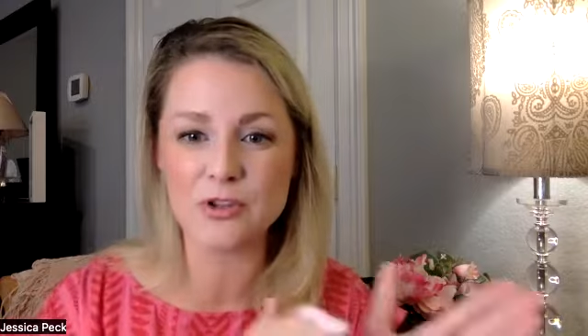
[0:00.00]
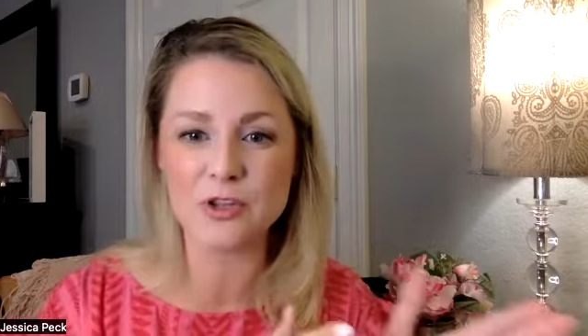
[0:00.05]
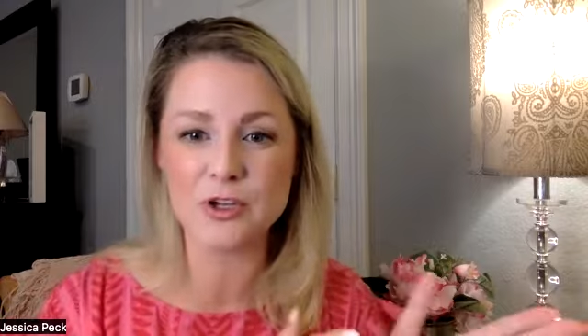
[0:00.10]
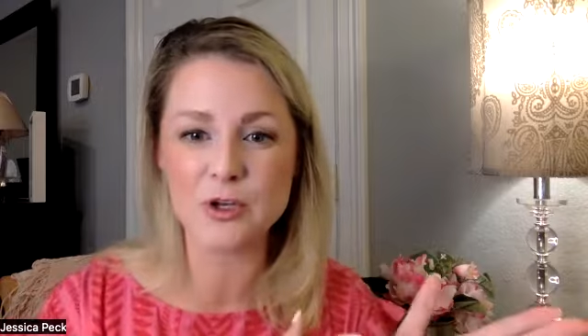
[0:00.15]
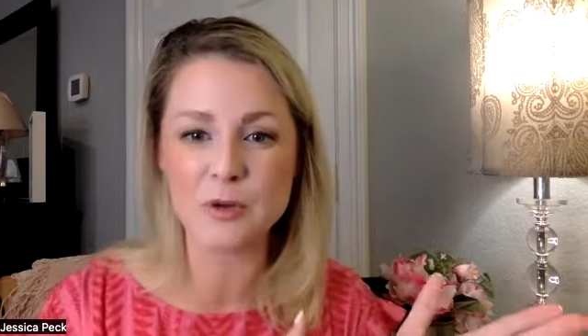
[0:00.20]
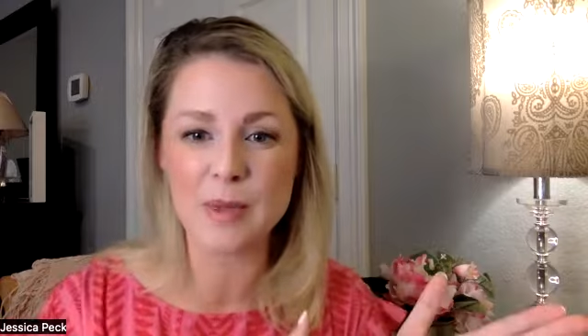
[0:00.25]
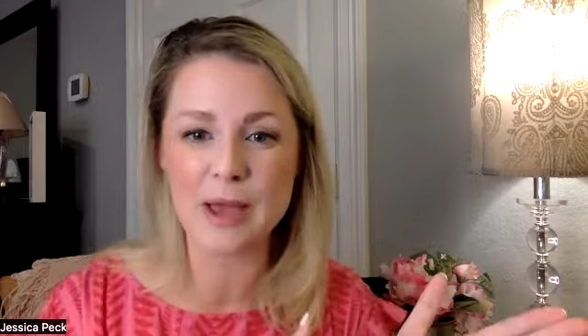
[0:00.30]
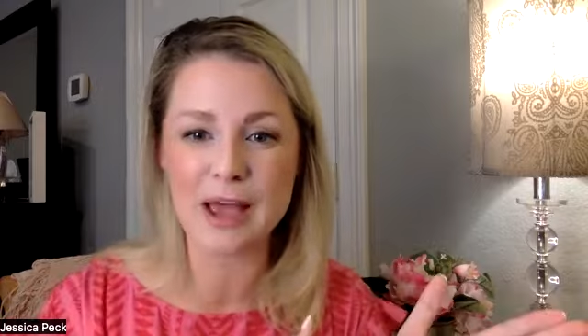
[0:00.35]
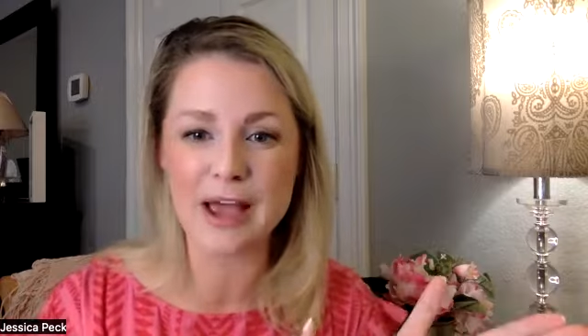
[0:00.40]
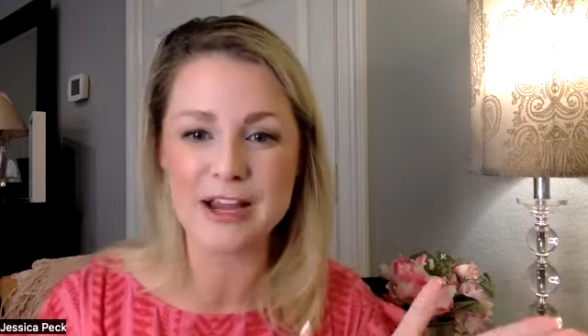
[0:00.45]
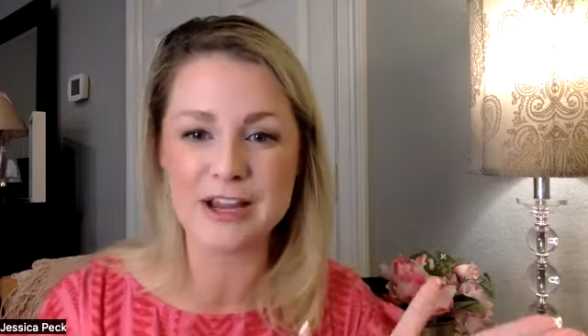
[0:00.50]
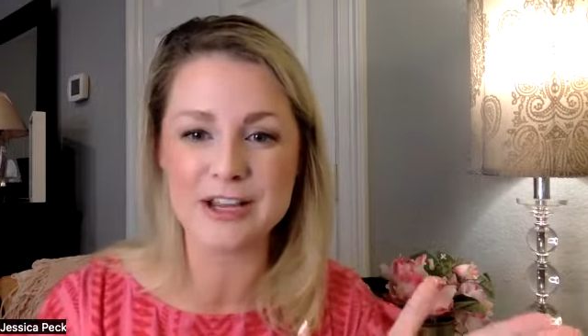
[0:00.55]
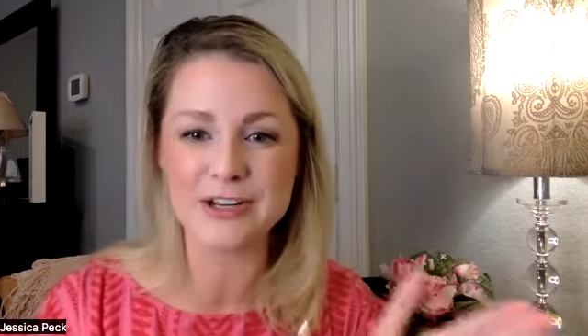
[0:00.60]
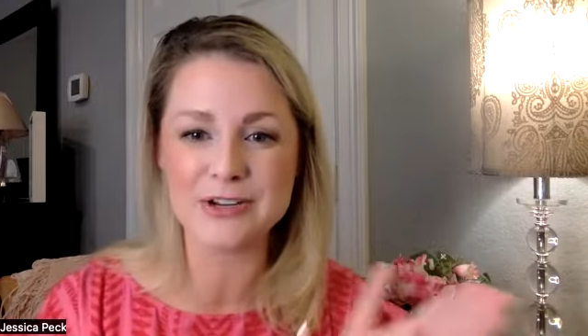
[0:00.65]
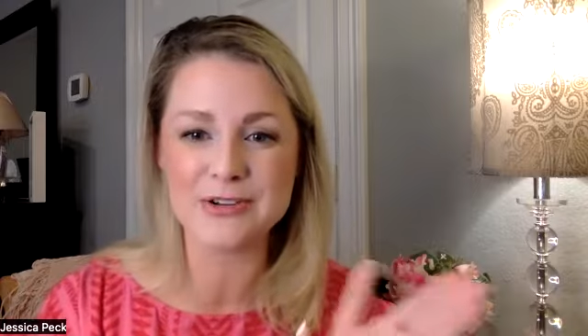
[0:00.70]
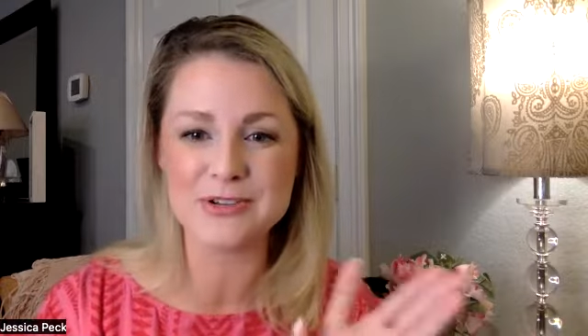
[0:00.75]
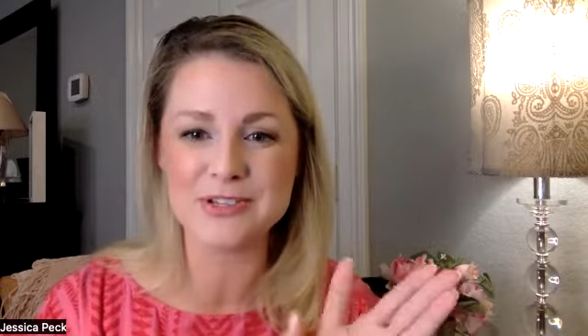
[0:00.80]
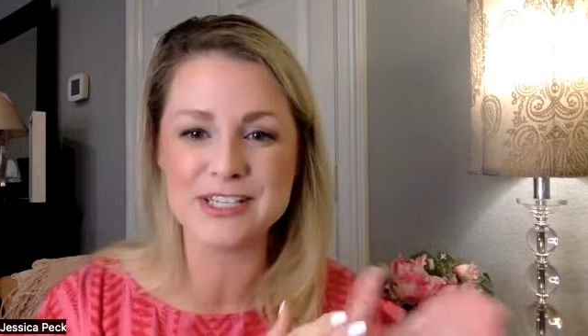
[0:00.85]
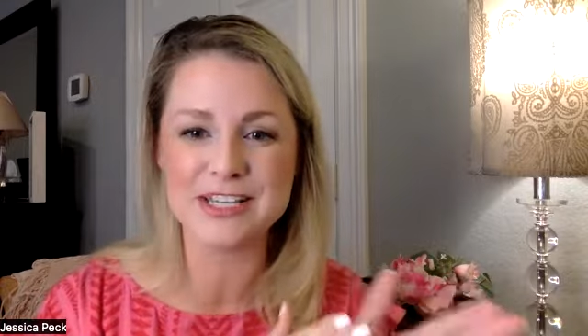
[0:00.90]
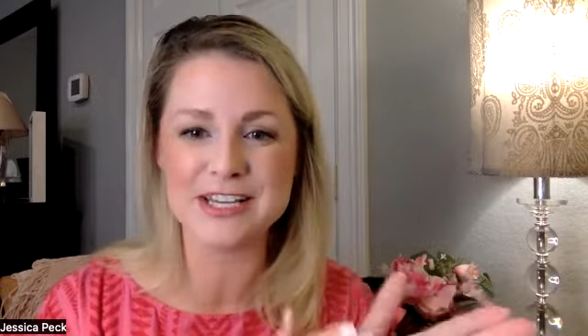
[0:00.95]
look back and
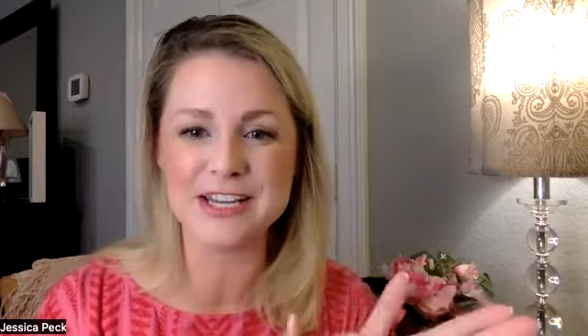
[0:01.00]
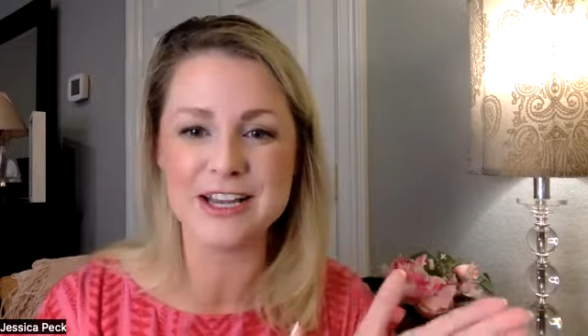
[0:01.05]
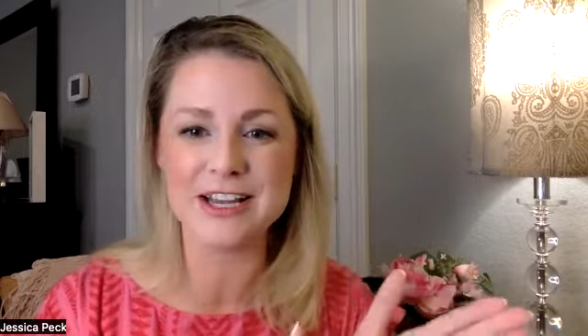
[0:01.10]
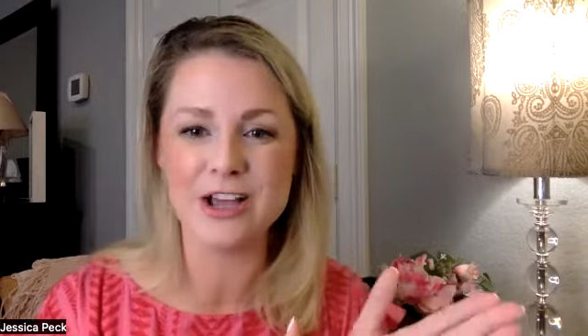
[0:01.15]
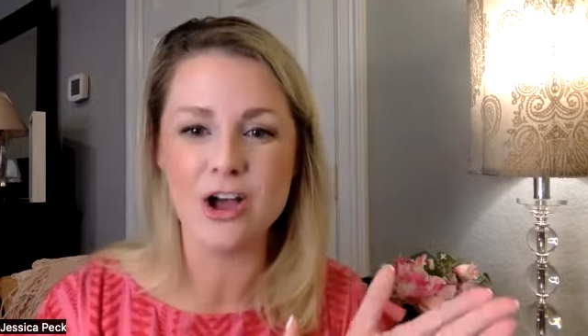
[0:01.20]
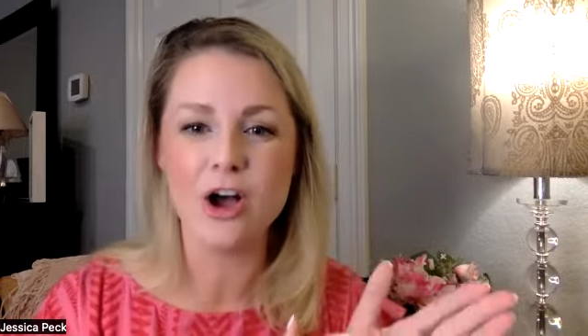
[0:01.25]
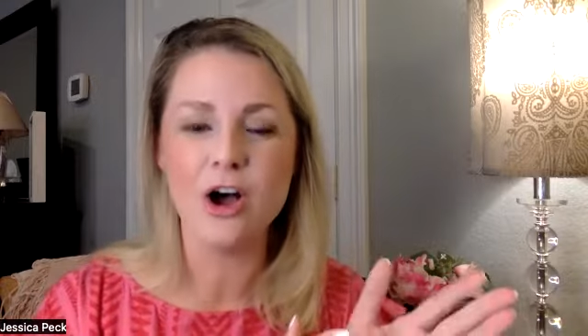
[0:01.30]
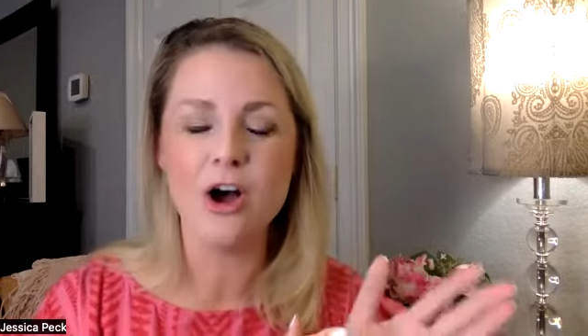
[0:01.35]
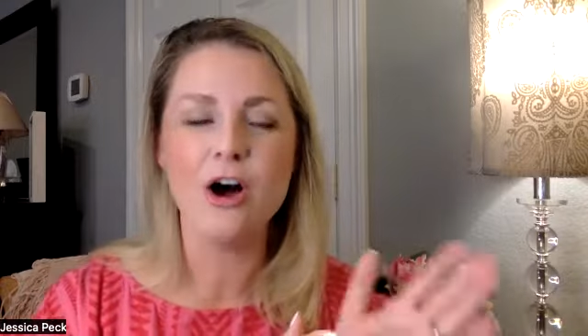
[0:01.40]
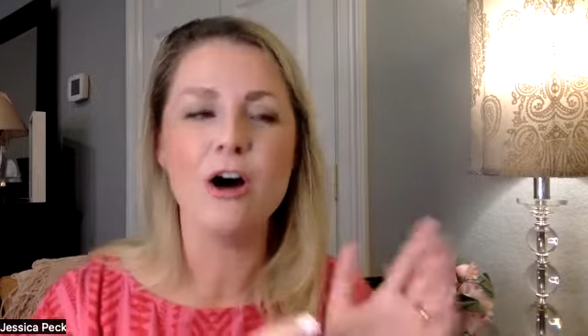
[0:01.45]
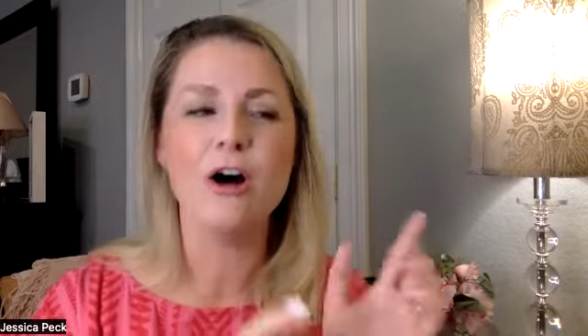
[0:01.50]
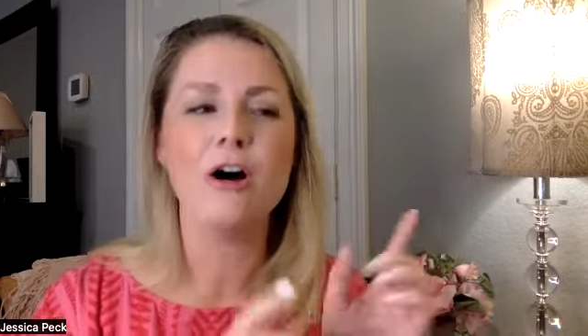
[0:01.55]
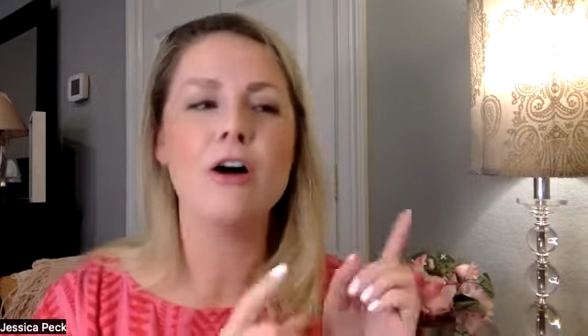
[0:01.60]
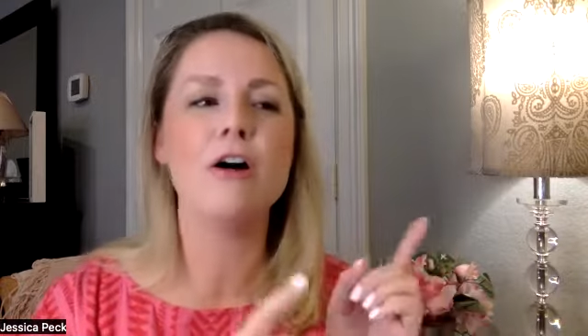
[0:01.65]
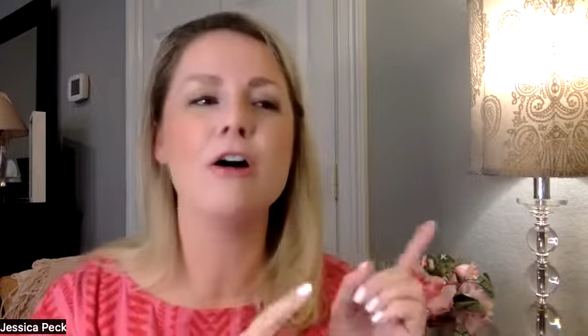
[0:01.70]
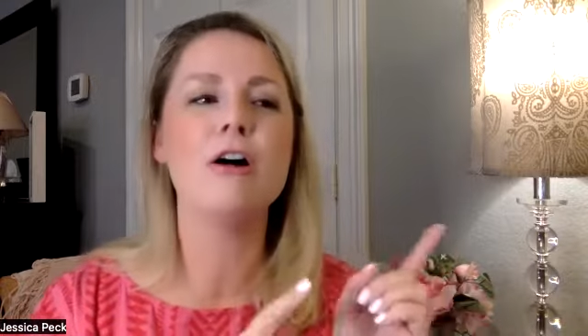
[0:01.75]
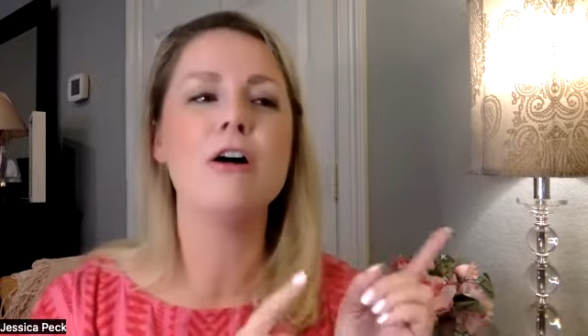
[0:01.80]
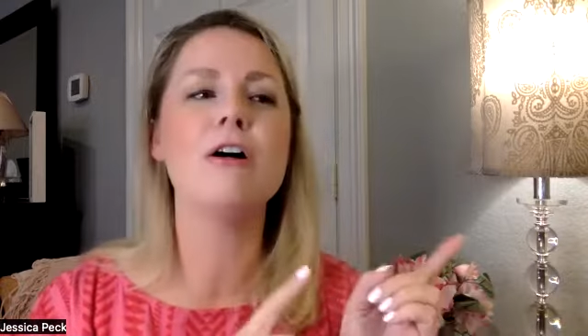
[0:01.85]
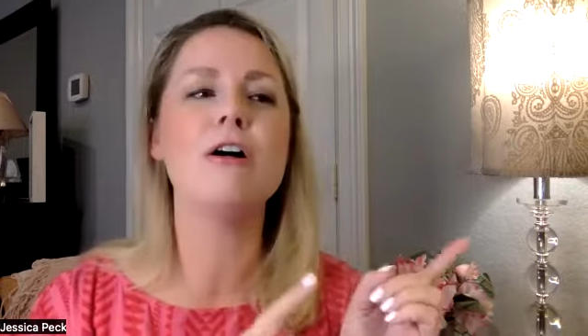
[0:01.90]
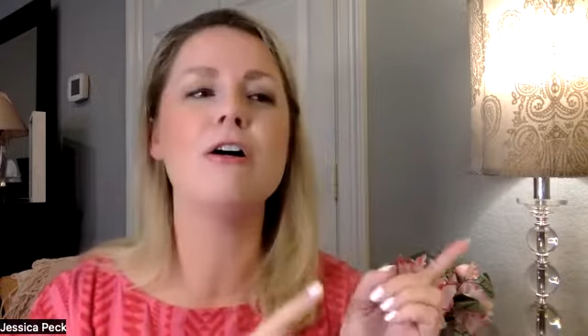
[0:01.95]
you see,
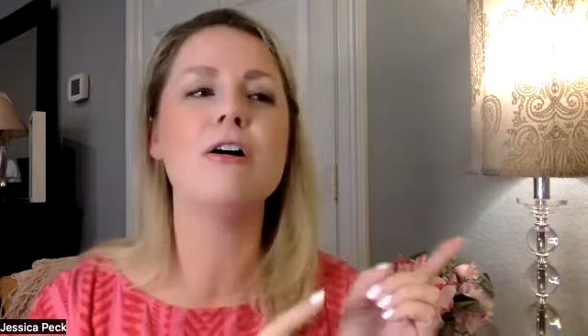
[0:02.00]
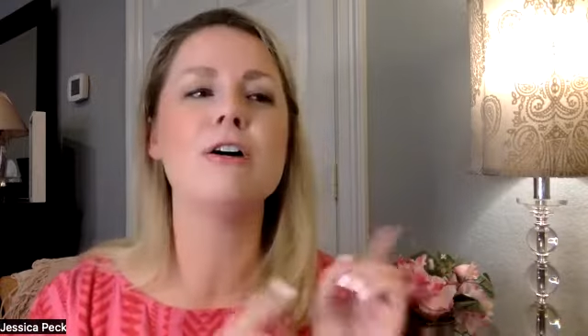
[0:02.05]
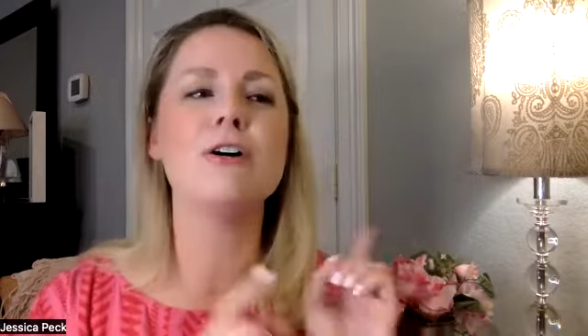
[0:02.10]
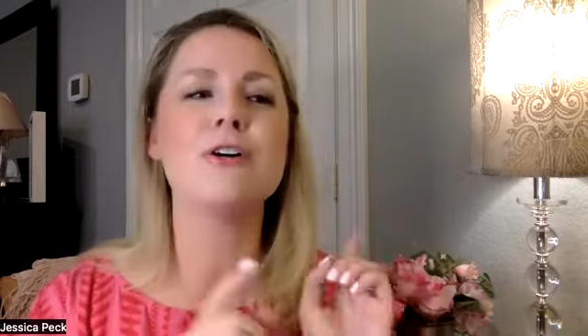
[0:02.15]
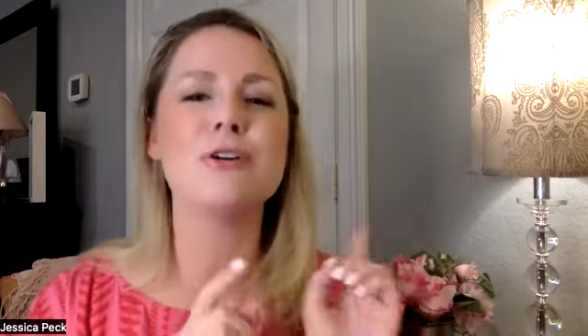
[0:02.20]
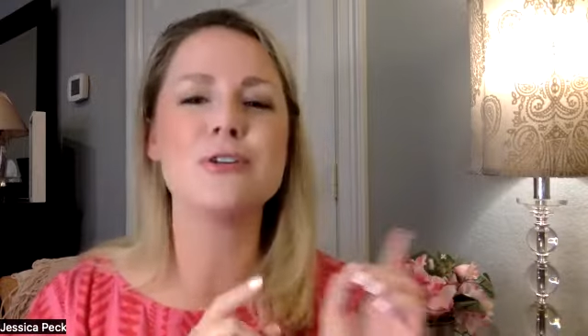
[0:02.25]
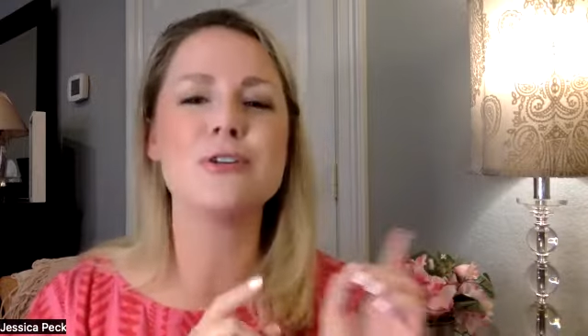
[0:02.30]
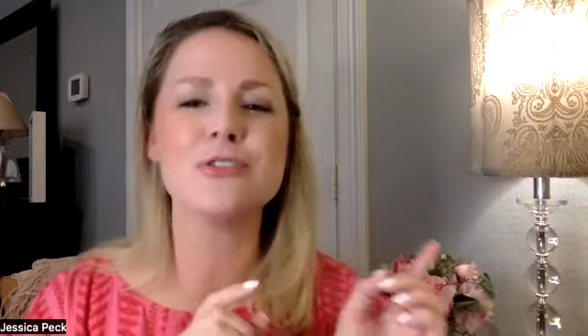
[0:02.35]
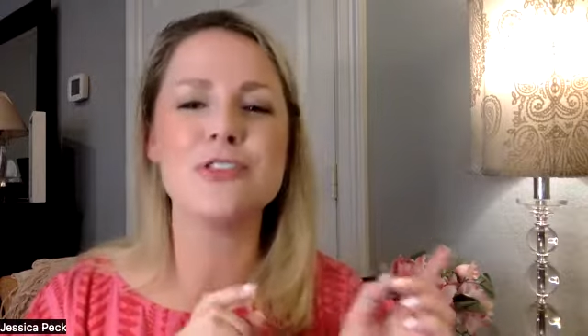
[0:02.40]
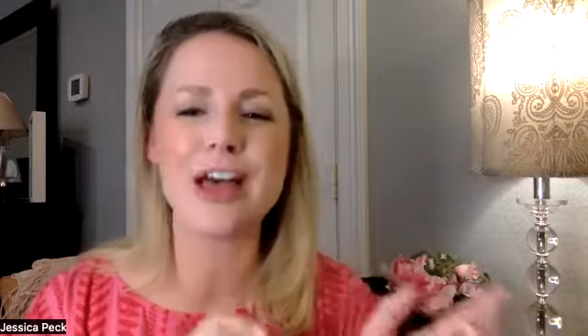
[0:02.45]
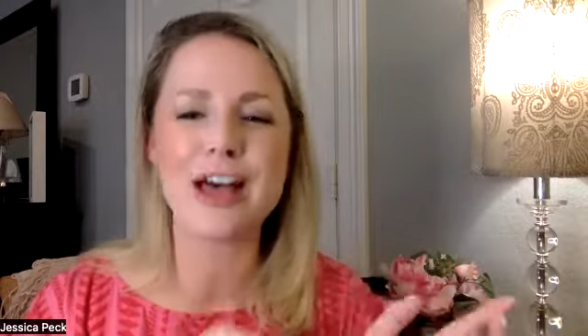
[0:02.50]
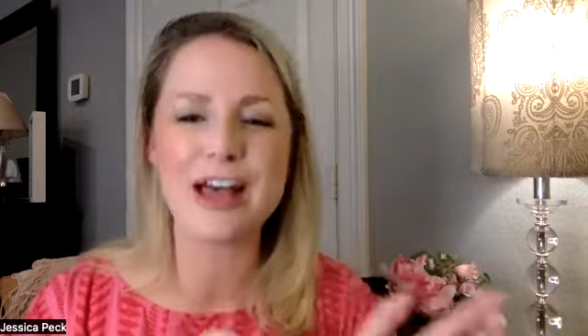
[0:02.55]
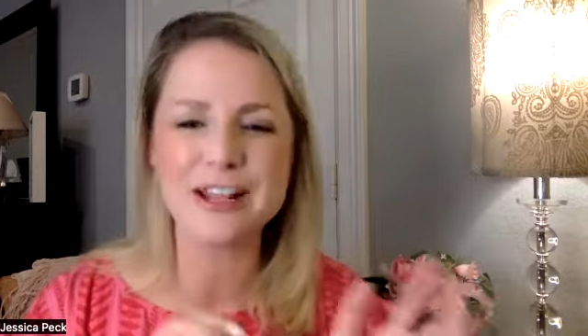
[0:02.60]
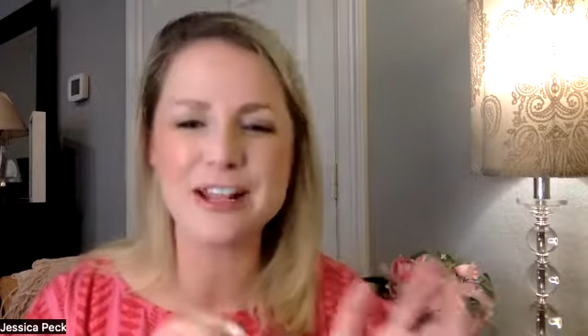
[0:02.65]
oh, that's